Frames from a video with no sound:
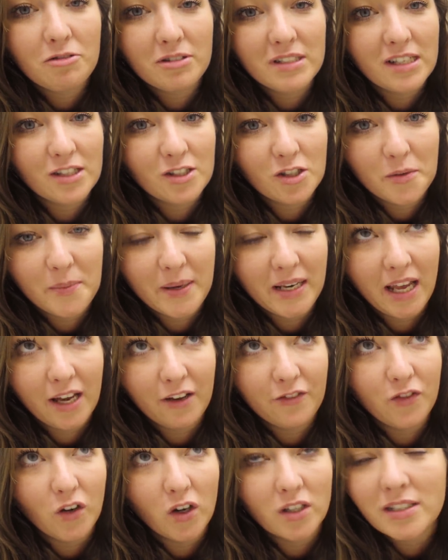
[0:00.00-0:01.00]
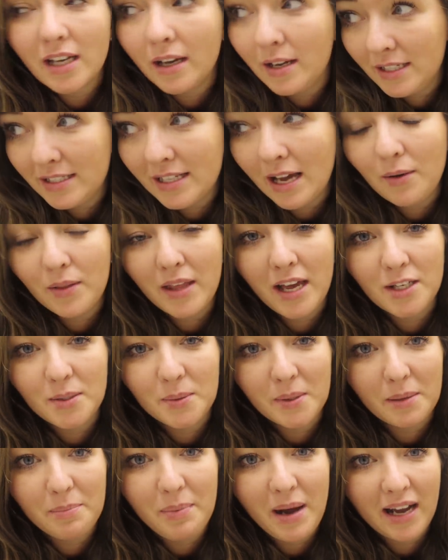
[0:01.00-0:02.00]
Chris has come in like four times. He's out there
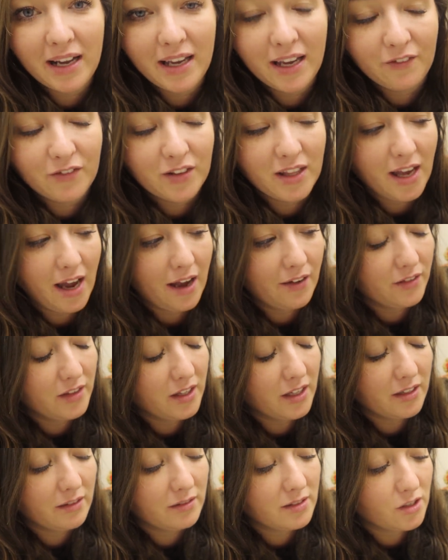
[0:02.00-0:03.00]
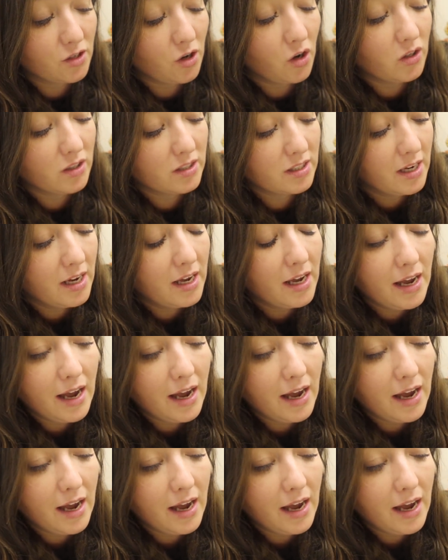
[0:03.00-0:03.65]
doing the packing for the stores,